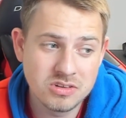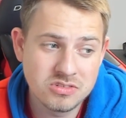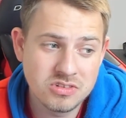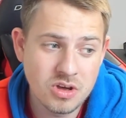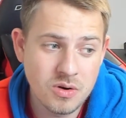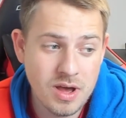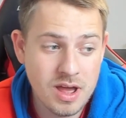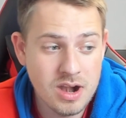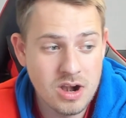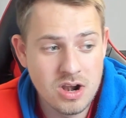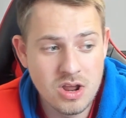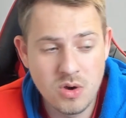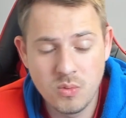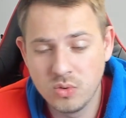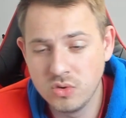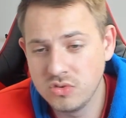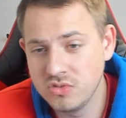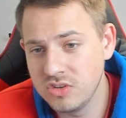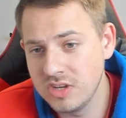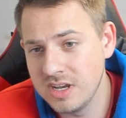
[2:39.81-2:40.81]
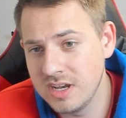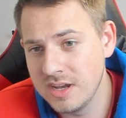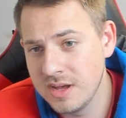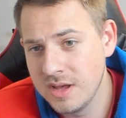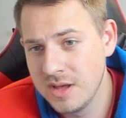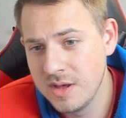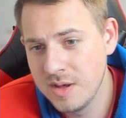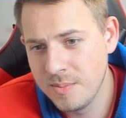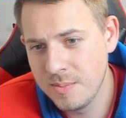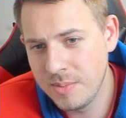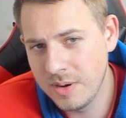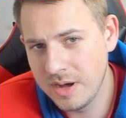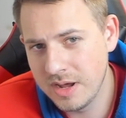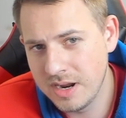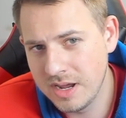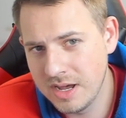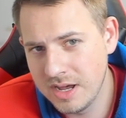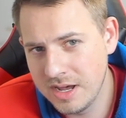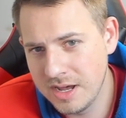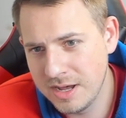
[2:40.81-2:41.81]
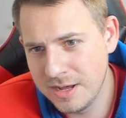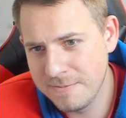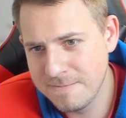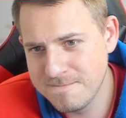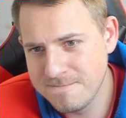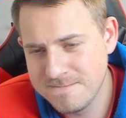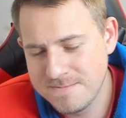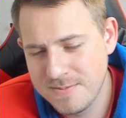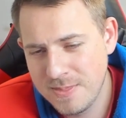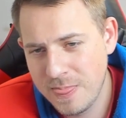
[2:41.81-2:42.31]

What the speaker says: So I don't know, we'll see, but I'm